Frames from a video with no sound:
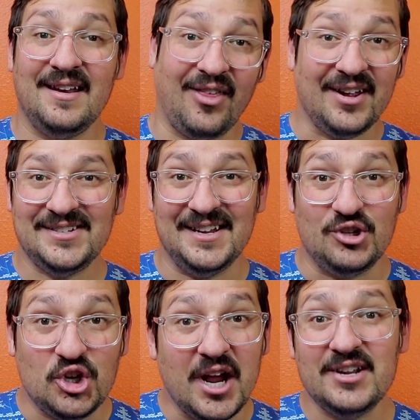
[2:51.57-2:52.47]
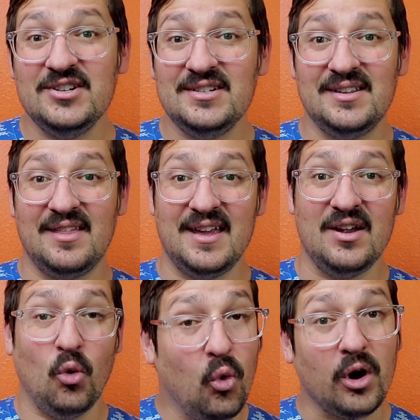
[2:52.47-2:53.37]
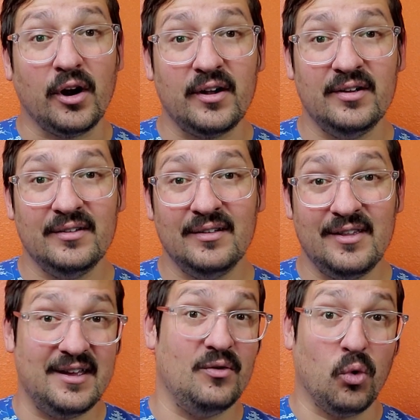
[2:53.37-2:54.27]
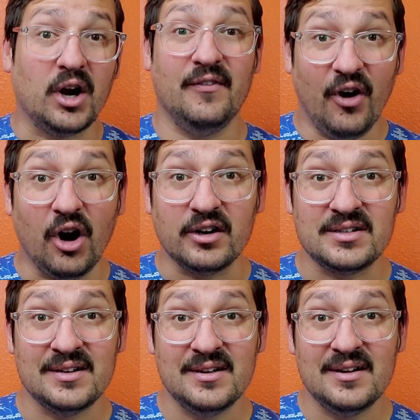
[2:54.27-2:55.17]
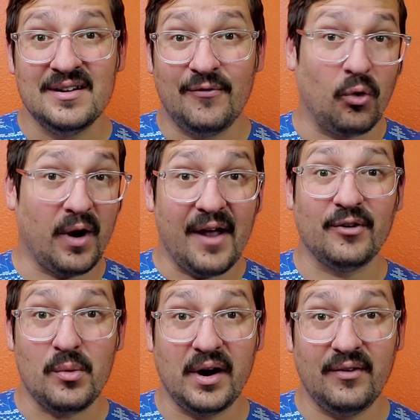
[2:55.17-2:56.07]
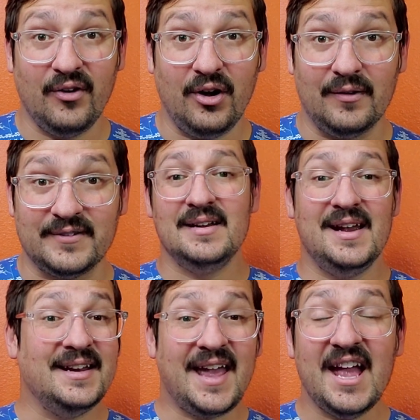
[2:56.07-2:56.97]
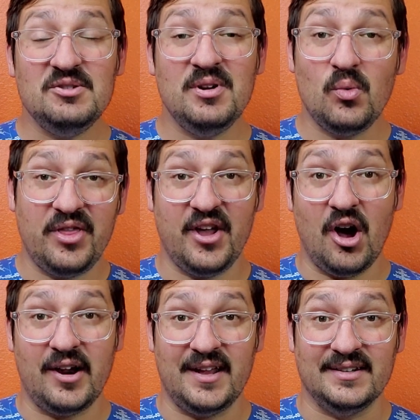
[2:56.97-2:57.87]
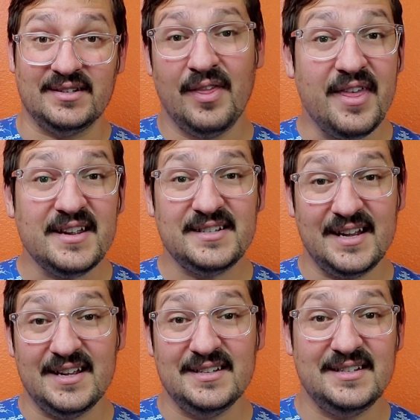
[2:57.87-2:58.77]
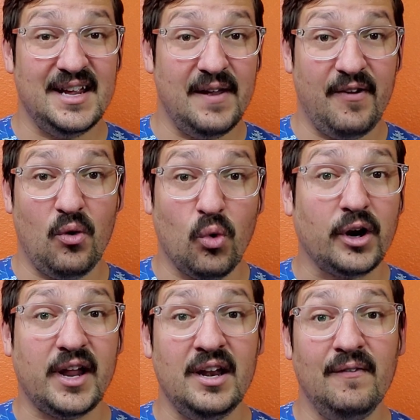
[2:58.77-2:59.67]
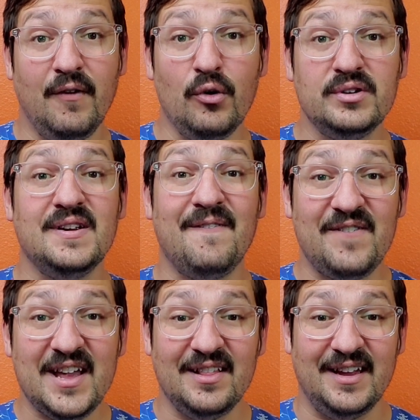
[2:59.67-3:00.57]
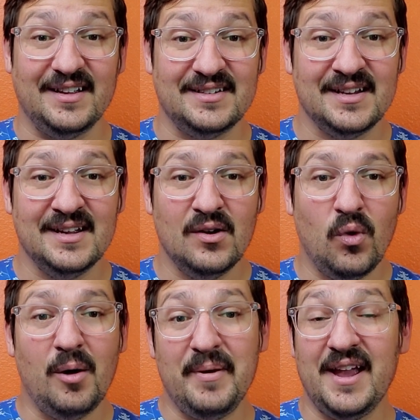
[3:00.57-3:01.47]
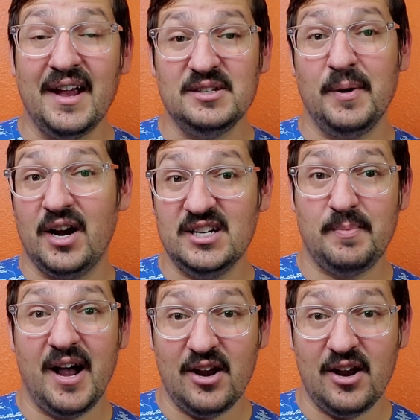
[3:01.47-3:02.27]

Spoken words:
thus it changes the work of art, for everyone involved. Engagement with the audience. This is if a work invokes feelings while being experienced by an